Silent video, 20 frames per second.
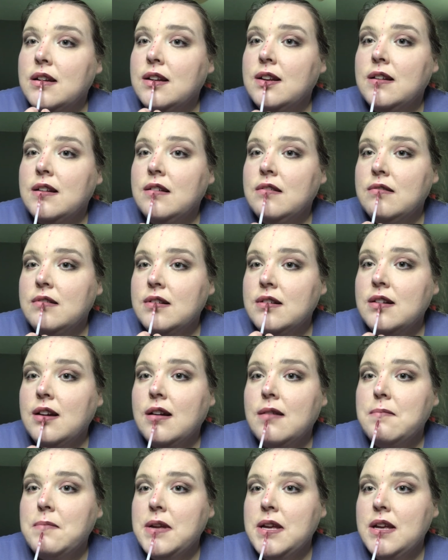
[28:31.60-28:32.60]
It would
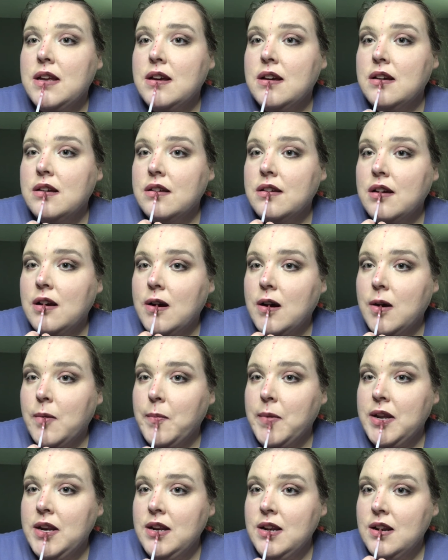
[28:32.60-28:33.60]
not be
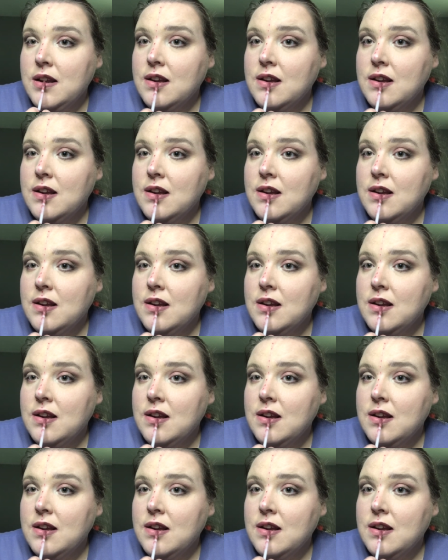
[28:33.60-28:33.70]
uncommon